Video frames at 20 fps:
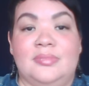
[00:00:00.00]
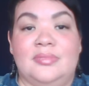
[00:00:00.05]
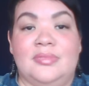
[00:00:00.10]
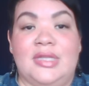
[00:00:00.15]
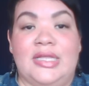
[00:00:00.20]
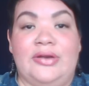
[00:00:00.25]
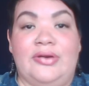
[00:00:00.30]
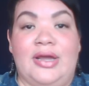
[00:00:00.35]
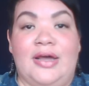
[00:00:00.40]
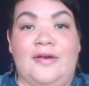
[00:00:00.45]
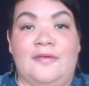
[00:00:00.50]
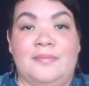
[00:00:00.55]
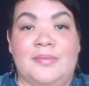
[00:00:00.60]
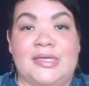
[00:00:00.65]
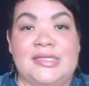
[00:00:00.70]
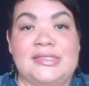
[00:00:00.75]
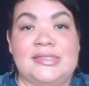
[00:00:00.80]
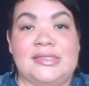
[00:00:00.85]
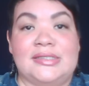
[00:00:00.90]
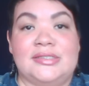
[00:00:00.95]
They're out of
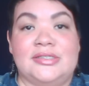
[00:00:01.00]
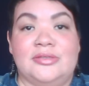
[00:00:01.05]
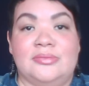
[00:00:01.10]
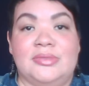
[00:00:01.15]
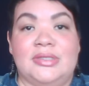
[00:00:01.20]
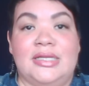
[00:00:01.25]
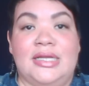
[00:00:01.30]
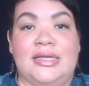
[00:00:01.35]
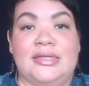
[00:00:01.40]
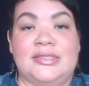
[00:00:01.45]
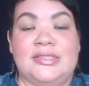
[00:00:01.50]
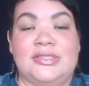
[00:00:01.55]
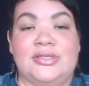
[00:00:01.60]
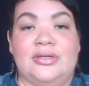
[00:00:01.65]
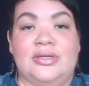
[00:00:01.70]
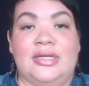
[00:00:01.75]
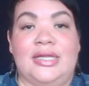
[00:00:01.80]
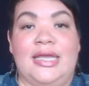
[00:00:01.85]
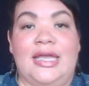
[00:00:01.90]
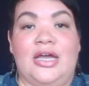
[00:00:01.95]
my system, and that
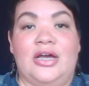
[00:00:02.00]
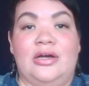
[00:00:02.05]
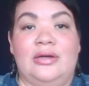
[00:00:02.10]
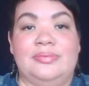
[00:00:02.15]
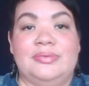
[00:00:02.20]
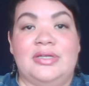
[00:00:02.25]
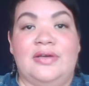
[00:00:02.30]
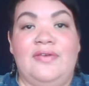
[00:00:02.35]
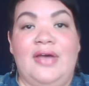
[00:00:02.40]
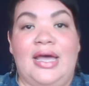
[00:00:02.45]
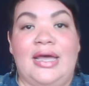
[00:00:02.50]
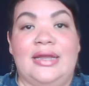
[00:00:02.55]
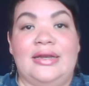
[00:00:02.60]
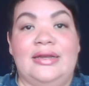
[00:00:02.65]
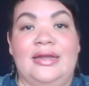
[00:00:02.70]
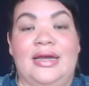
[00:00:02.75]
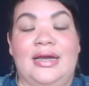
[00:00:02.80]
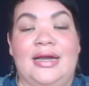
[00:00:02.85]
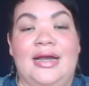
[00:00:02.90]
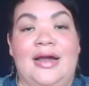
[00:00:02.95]
certainly helped. I've
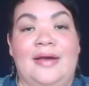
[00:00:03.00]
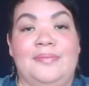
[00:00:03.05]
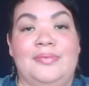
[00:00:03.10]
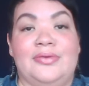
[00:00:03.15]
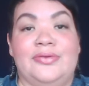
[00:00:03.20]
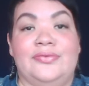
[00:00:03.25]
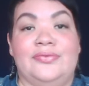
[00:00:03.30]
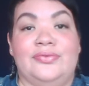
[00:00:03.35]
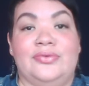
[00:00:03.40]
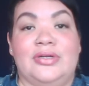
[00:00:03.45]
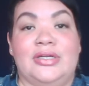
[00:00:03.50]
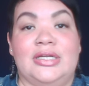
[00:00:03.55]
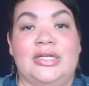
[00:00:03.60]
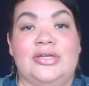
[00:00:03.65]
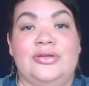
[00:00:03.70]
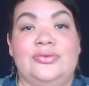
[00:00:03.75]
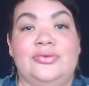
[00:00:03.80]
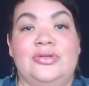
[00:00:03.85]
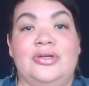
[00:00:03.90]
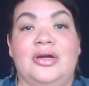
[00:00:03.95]
had a couple of really
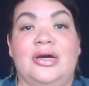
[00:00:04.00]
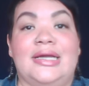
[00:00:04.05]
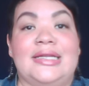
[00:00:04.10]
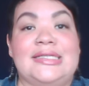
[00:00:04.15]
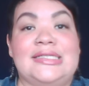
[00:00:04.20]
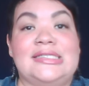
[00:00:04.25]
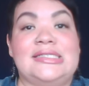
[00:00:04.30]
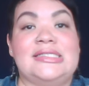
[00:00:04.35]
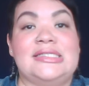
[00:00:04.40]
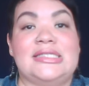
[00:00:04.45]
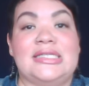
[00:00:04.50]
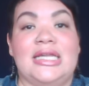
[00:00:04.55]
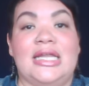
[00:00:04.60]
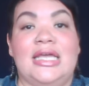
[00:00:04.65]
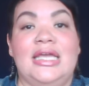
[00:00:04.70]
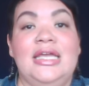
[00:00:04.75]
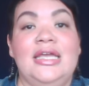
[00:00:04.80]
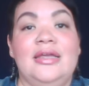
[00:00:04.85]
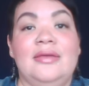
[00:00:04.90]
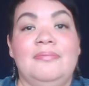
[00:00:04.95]
good nights
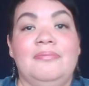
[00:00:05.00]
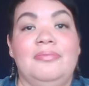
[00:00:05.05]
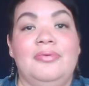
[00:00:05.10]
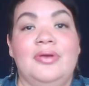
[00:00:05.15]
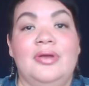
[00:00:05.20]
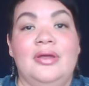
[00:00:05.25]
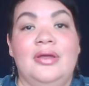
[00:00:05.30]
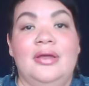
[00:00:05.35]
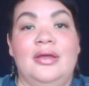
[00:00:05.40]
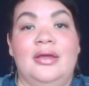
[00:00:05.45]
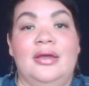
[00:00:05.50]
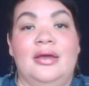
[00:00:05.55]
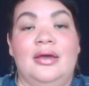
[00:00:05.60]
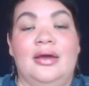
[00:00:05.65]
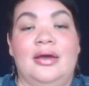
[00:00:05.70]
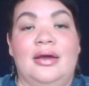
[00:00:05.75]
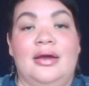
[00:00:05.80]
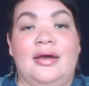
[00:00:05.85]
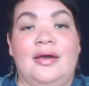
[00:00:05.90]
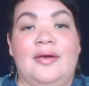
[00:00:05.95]
sleep,
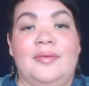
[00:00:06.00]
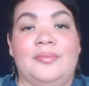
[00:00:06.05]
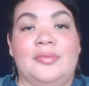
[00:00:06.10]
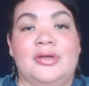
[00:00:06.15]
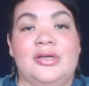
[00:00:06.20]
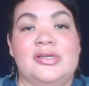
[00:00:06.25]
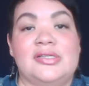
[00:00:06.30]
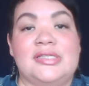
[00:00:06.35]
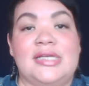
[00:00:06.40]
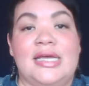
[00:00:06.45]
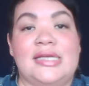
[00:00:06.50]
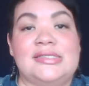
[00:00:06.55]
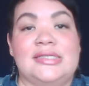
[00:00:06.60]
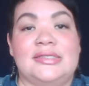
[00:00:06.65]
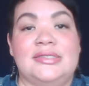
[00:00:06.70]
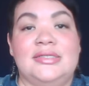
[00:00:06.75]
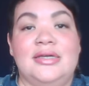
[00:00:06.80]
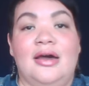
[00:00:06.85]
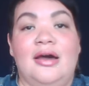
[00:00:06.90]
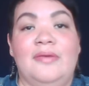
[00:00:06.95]
because as
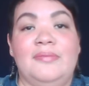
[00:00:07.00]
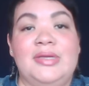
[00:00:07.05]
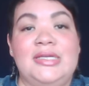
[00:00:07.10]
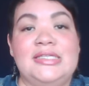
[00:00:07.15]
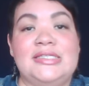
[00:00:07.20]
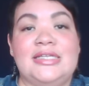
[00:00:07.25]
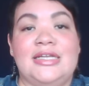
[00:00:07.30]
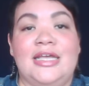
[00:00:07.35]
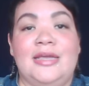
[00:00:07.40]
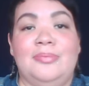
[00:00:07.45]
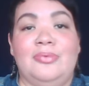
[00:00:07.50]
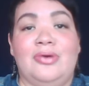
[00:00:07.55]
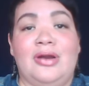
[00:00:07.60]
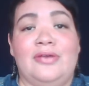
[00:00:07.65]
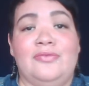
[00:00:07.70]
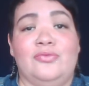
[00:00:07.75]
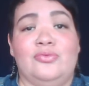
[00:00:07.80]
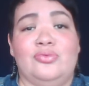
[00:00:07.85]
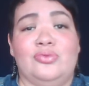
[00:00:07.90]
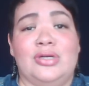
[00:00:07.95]
a tummy sleeper
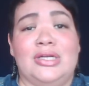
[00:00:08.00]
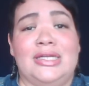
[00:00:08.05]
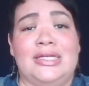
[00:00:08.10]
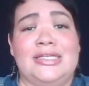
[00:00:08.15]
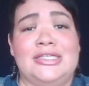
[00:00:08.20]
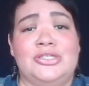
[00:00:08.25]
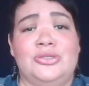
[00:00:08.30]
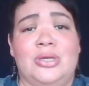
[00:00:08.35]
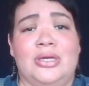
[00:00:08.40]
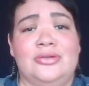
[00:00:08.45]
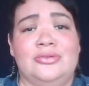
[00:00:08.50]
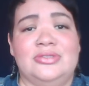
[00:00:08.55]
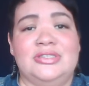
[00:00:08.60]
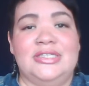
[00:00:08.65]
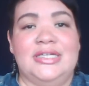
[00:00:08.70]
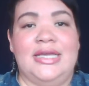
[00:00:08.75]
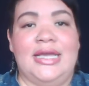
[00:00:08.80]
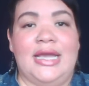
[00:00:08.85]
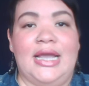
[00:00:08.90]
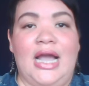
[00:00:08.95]
I've really struggled
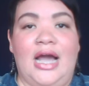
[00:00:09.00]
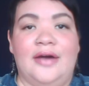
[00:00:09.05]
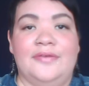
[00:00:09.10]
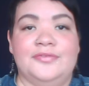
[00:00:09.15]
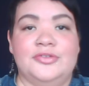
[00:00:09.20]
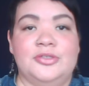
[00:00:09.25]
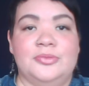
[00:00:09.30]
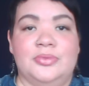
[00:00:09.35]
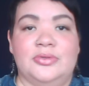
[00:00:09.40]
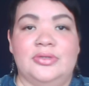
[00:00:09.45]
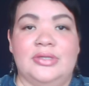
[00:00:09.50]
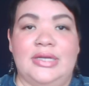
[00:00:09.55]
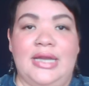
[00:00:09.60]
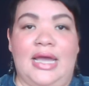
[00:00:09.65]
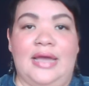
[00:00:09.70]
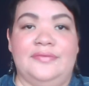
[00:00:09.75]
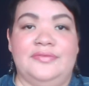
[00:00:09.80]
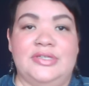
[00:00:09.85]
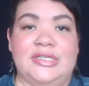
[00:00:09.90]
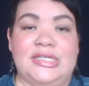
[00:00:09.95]
to get comfortable and
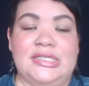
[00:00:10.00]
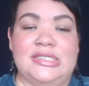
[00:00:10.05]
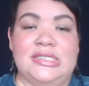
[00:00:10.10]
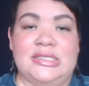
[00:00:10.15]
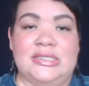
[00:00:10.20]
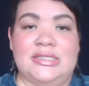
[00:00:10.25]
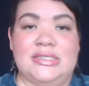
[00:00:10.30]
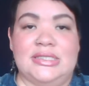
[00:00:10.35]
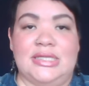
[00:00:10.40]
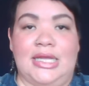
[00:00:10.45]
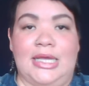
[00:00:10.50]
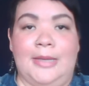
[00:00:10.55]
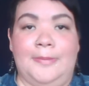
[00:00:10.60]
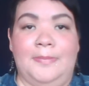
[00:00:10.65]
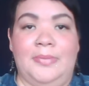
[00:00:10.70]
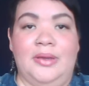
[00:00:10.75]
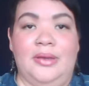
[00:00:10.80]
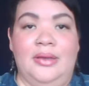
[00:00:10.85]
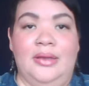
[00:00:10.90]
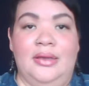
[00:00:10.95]
have decent
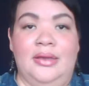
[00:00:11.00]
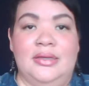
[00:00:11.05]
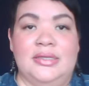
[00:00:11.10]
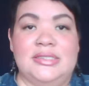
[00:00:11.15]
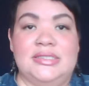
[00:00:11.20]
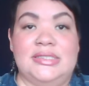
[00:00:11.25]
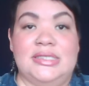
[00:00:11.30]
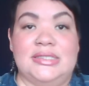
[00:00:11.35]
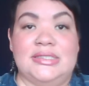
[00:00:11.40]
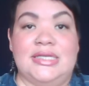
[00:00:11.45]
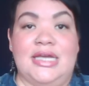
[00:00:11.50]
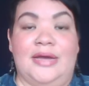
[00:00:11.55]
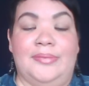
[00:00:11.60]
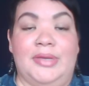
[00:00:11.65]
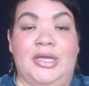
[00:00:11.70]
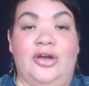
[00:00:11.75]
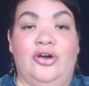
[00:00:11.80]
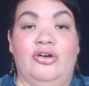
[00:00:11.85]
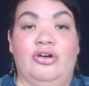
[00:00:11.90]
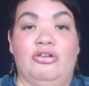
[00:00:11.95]
sleep since
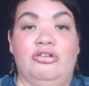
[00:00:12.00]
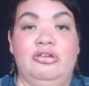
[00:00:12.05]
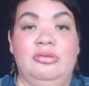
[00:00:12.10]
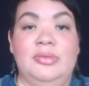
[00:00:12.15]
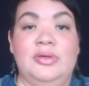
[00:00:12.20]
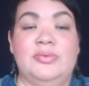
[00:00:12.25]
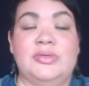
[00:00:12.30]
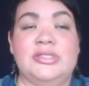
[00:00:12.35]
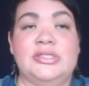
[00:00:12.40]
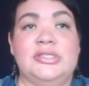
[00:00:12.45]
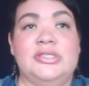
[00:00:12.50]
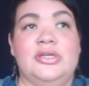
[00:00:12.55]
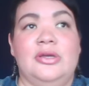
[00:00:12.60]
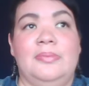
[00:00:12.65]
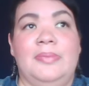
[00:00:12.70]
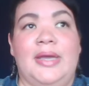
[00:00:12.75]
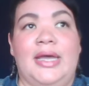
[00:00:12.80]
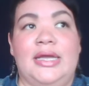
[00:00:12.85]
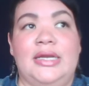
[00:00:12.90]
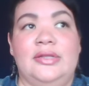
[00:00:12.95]
coming home. It wasn't so
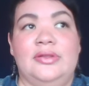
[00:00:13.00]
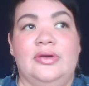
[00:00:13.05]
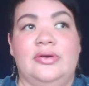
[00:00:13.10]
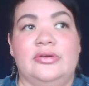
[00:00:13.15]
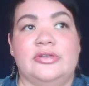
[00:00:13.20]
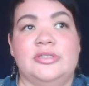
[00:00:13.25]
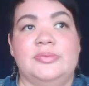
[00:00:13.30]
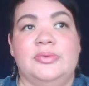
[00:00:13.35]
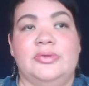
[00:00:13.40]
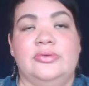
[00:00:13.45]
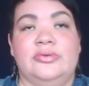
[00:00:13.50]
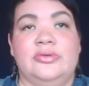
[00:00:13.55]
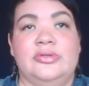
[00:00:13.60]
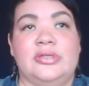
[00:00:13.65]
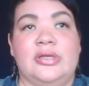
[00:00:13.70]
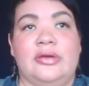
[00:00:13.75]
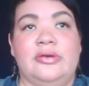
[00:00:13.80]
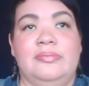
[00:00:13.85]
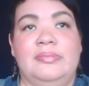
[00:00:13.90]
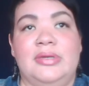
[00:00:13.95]
bad in the hospital
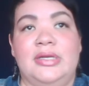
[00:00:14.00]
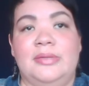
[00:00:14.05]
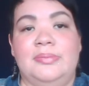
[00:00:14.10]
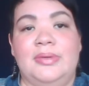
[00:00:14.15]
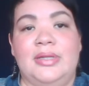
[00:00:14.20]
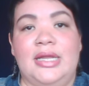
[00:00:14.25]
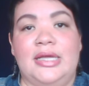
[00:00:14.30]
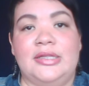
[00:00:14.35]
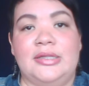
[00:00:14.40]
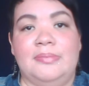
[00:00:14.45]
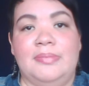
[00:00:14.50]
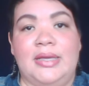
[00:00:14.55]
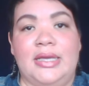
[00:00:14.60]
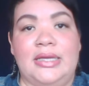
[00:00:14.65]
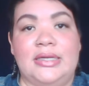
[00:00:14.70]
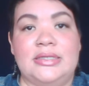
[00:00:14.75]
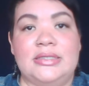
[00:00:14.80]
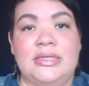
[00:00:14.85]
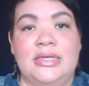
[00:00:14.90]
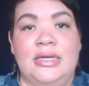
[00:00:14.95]
because I could manipulate the
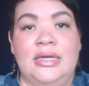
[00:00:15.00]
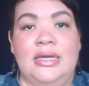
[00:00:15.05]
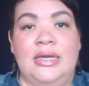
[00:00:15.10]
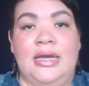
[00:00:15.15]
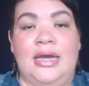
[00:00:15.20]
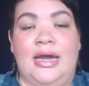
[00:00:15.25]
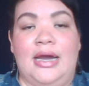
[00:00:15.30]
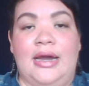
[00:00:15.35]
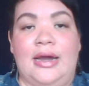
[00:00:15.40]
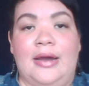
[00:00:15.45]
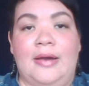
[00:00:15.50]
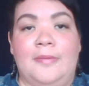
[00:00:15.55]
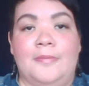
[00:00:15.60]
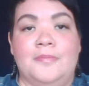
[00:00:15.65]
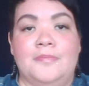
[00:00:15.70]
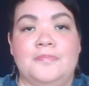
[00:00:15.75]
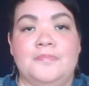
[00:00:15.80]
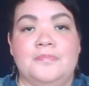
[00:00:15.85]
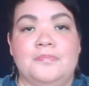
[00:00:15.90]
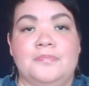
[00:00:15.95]
bed
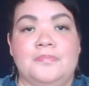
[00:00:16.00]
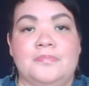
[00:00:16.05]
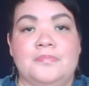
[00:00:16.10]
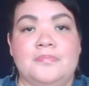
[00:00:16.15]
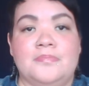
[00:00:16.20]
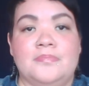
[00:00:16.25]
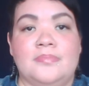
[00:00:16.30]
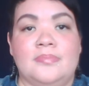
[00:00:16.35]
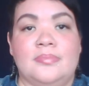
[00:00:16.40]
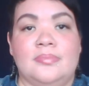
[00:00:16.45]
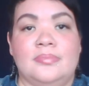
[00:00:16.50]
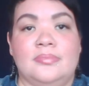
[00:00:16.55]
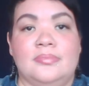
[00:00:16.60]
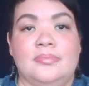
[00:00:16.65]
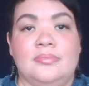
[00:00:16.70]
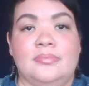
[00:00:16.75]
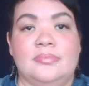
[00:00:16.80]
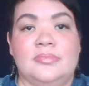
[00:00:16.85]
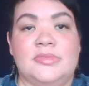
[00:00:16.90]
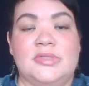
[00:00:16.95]

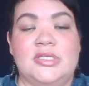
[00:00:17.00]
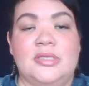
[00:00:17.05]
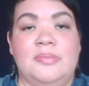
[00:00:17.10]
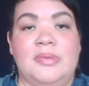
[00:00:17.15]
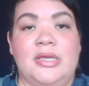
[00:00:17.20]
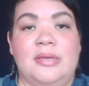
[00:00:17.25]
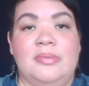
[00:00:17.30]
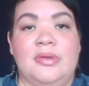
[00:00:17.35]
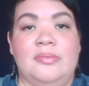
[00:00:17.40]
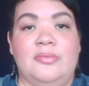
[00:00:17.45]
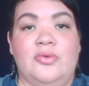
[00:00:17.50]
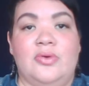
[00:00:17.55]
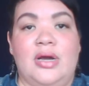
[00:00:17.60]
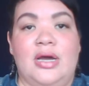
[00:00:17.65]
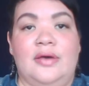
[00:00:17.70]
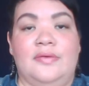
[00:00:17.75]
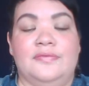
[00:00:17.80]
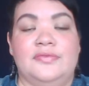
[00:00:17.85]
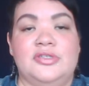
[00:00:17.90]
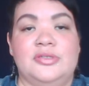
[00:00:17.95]
to be a bit more
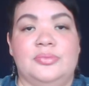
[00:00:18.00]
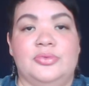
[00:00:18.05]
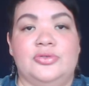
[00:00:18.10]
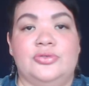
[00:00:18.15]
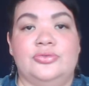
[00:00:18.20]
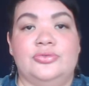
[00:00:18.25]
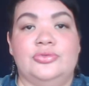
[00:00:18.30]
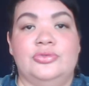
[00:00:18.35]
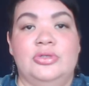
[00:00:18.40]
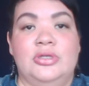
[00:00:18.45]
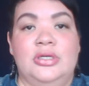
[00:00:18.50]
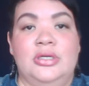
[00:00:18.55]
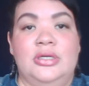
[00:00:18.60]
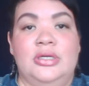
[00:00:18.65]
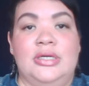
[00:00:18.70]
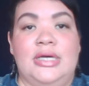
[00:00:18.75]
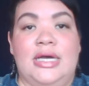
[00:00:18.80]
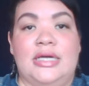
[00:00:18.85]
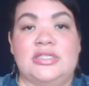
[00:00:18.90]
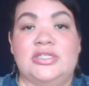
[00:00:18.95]
comfortable.
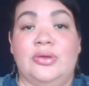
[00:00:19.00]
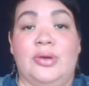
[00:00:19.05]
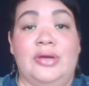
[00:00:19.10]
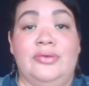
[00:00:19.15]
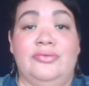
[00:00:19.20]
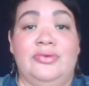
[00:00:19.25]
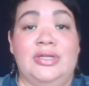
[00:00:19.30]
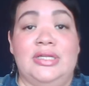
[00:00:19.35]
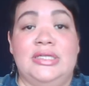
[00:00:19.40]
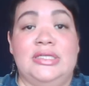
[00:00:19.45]
So I really